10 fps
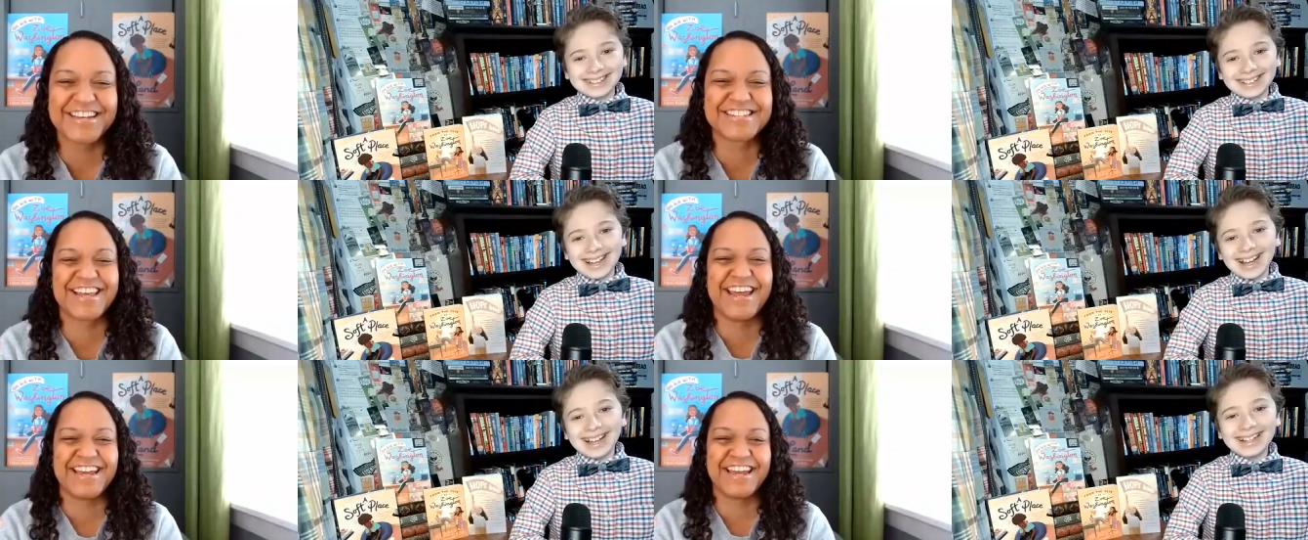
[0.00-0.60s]
Speaker 1: because yeah.
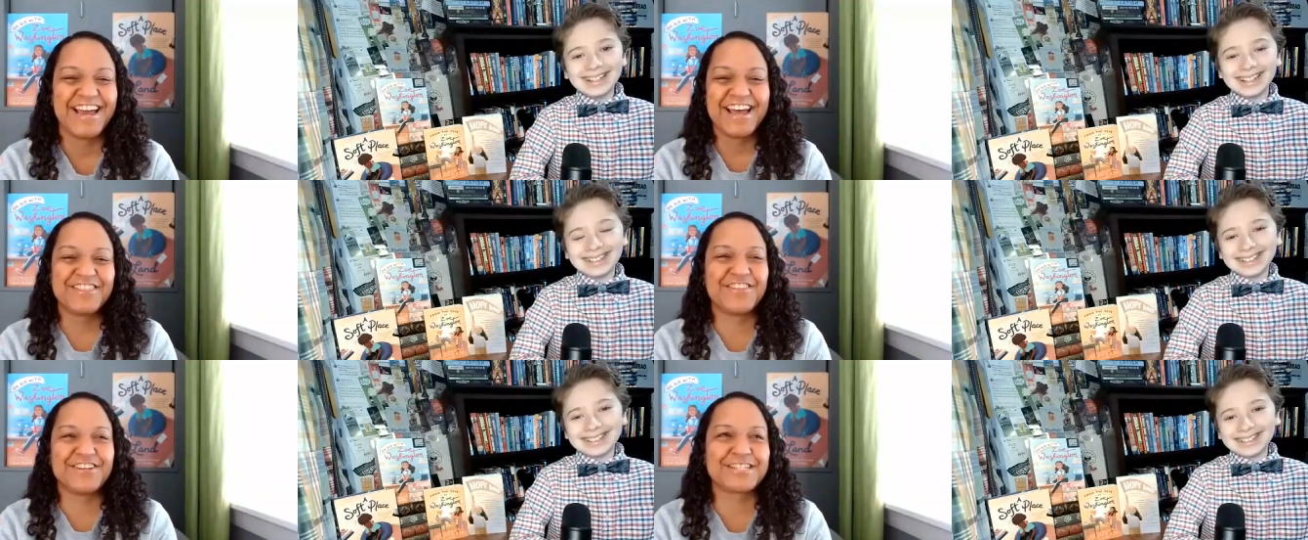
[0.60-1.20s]
like
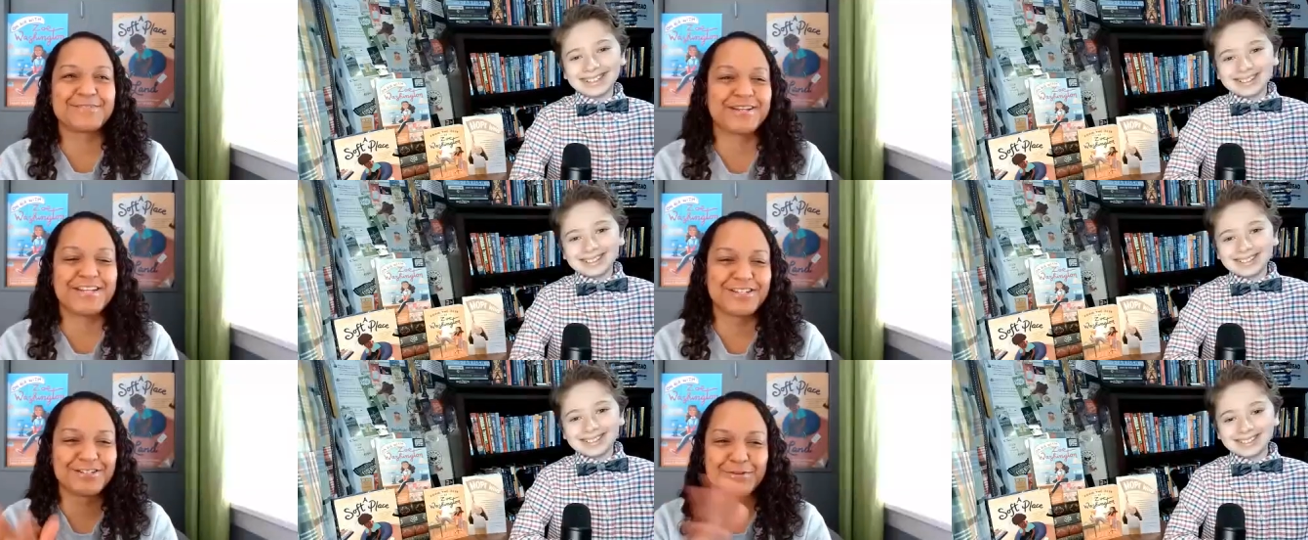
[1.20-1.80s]
the
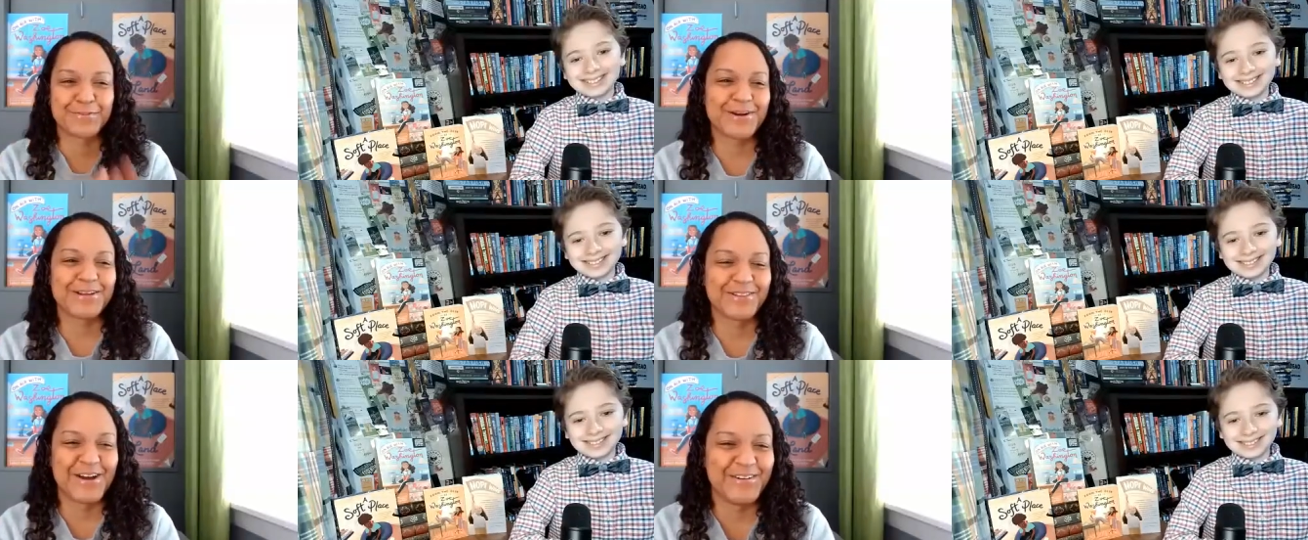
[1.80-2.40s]
expectations are pretty
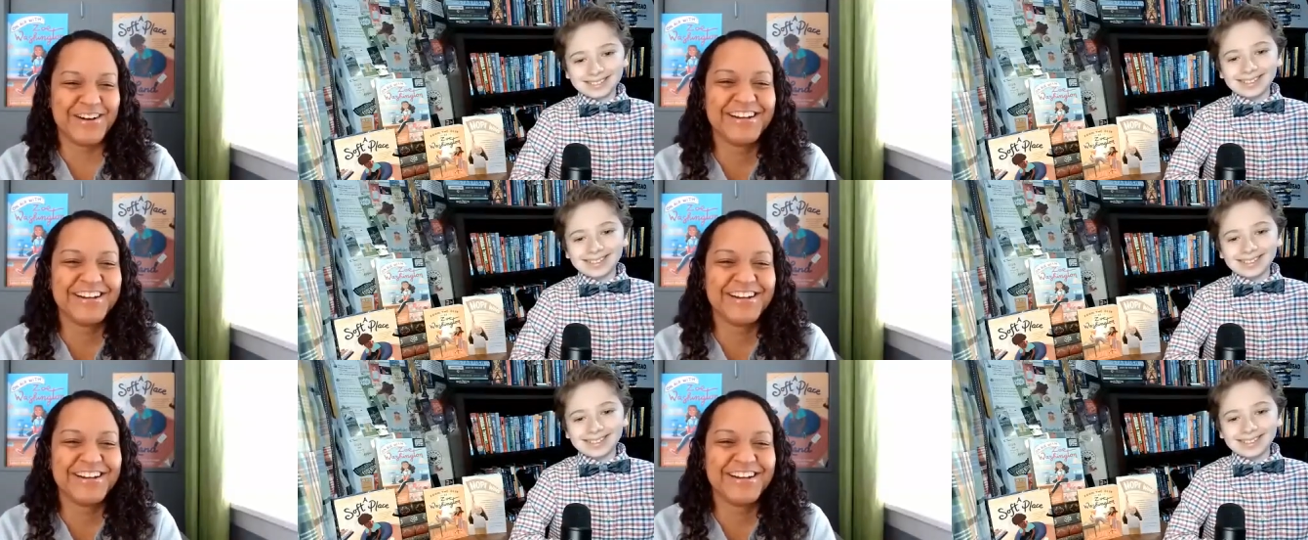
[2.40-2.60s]
low.